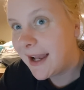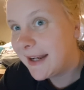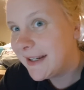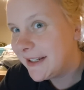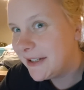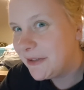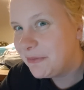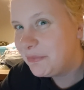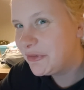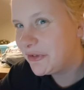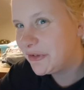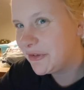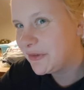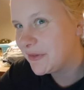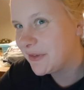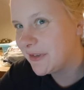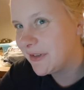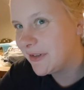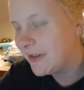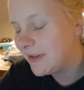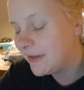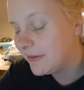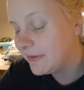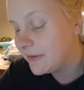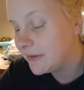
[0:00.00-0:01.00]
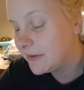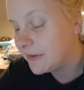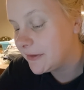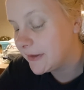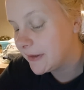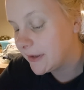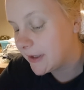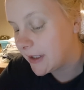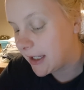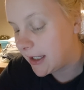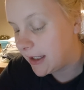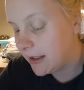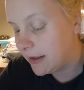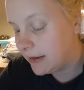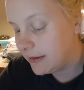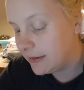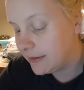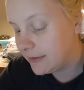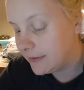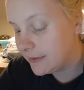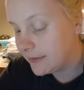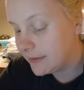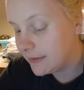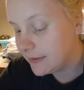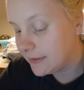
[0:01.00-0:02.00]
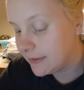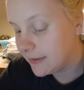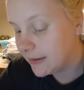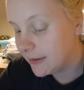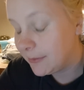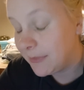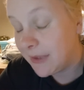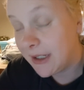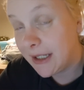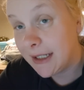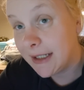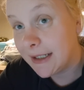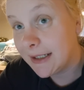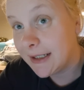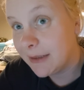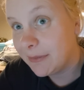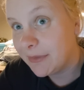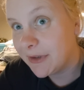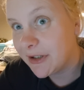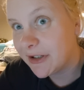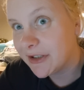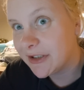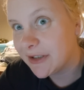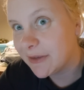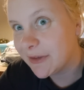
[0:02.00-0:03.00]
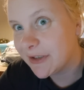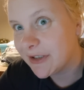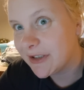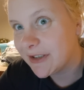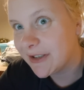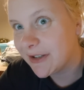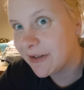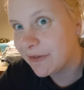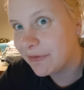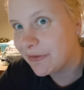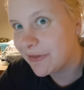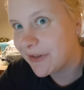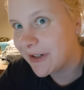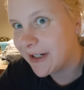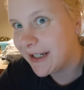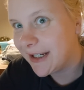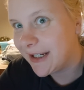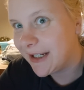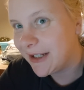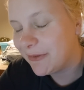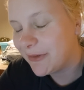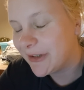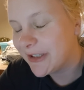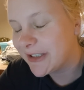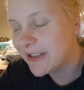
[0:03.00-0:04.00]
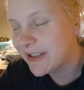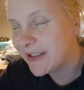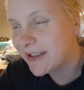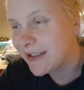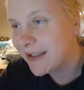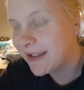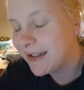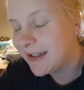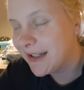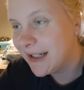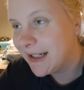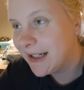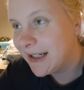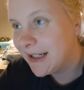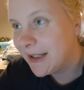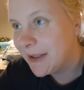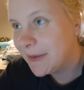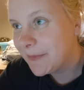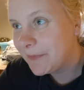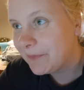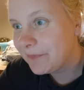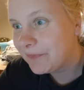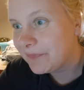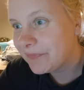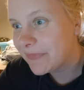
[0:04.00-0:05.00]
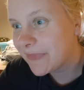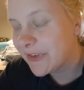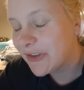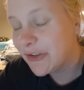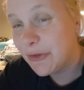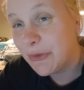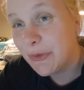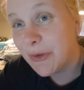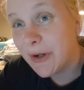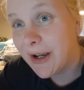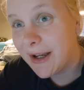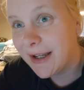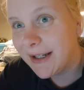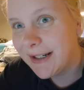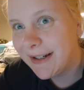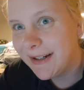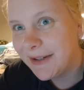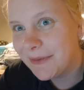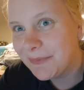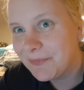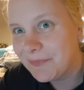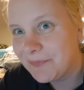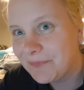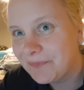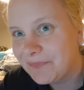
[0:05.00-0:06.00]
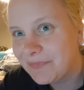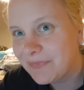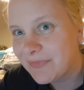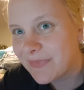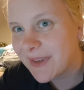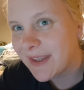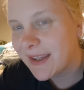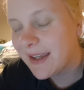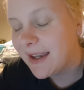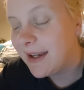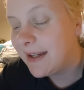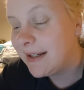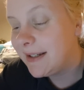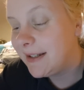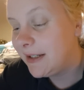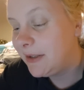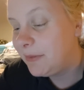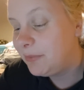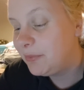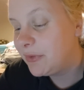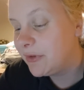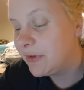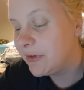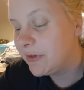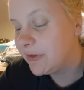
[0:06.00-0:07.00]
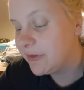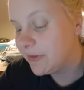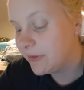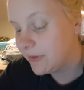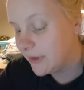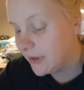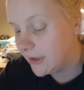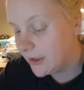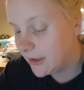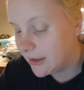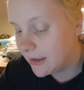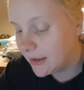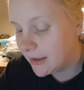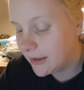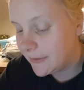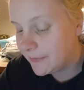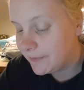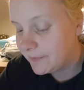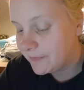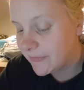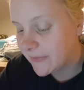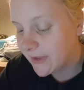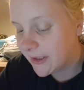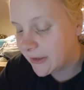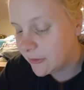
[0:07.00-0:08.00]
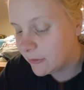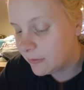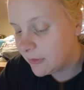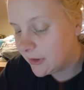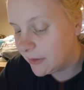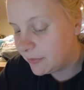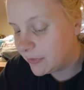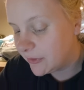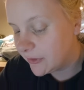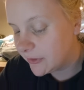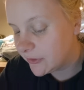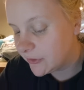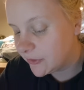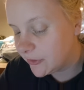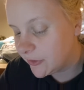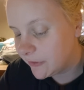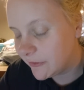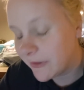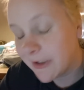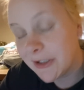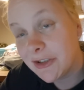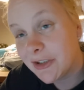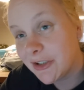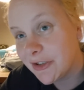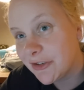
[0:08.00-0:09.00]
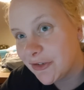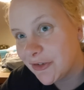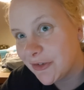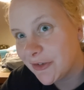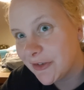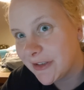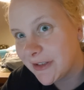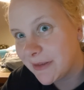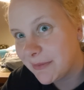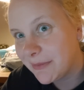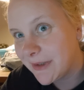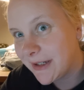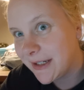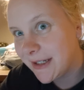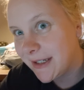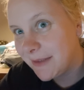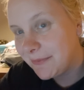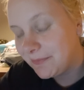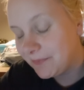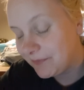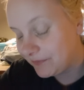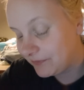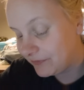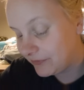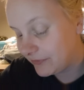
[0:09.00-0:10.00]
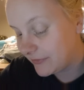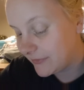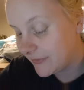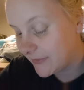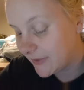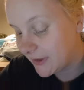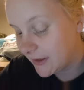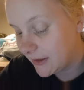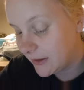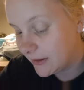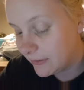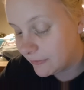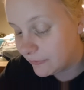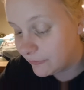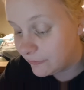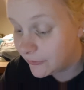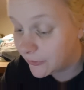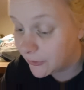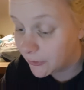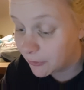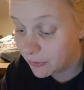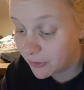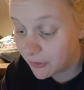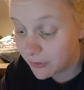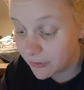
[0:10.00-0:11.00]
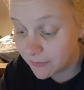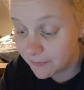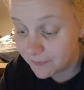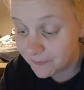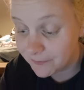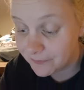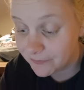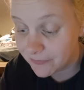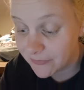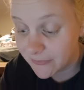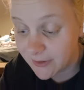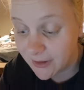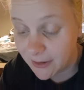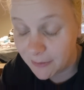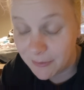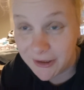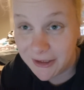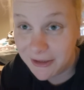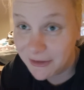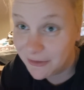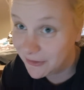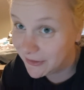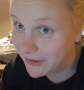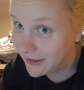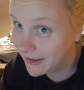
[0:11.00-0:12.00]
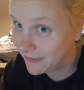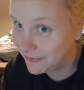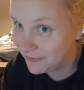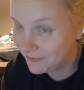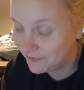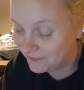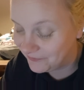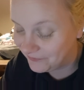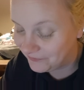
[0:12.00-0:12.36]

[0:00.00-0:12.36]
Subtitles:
I didn't put olive oil in immediately because I was afraid it was too hot. I did put I normally put sriracha sauce in my pho. I might do that.